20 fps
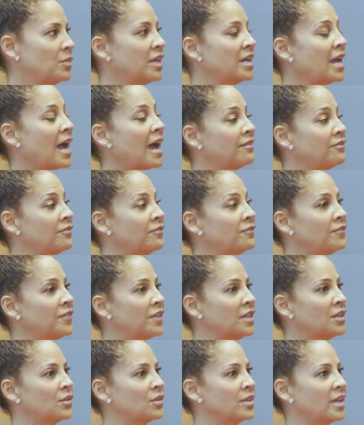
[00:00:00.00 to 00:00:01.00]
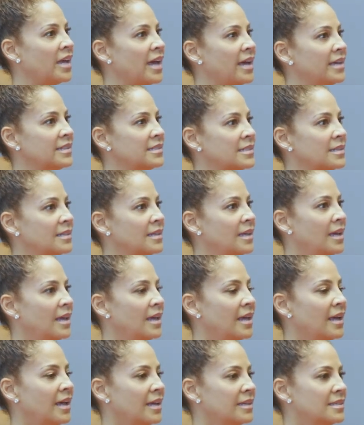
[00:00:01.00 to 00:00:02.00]
But I feel that
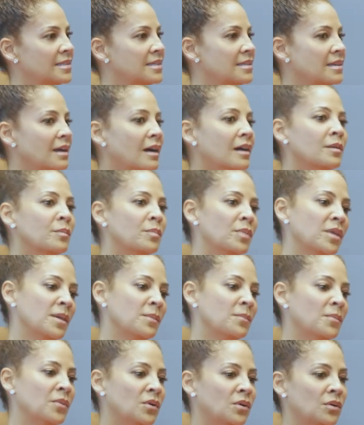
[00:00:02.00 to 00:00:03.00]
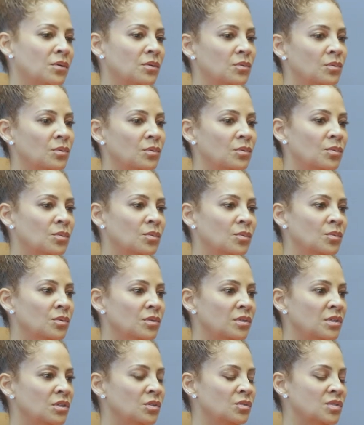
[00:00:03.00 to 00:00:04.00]
as young people,
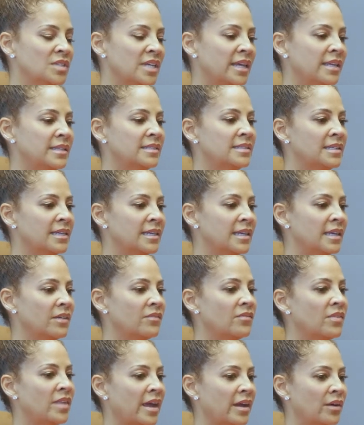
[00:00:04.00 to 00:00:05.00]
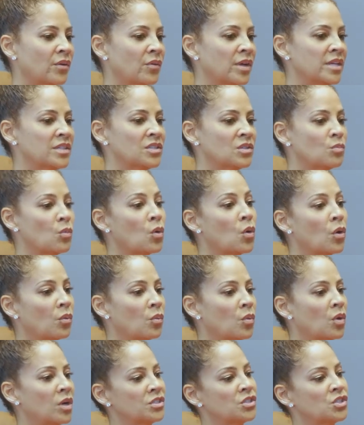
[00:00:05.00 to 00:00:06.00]
you tend to give that grace more
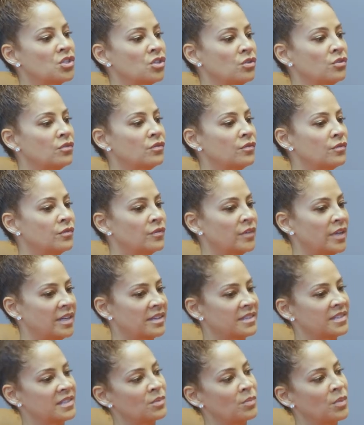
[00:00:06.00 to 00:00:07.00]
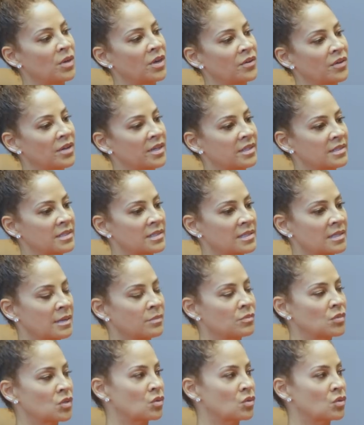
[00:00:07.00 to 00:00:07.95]
once you've experienced some